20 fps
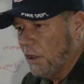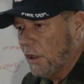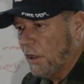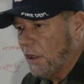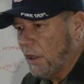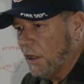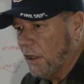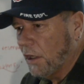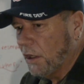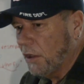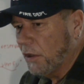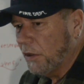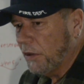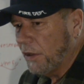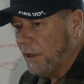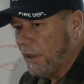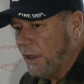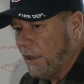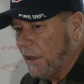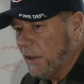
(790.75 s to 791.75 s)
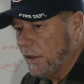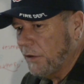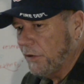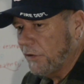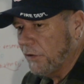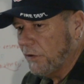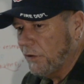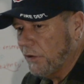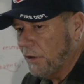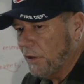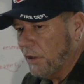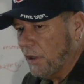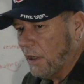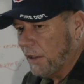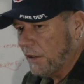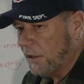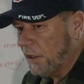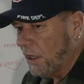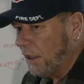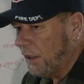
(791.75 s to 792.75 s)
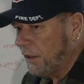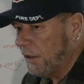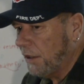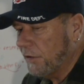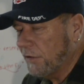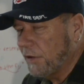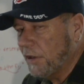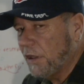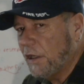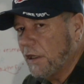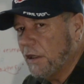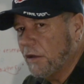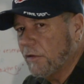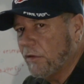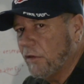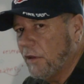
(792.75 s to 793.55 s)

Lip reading: And I kind of get the hint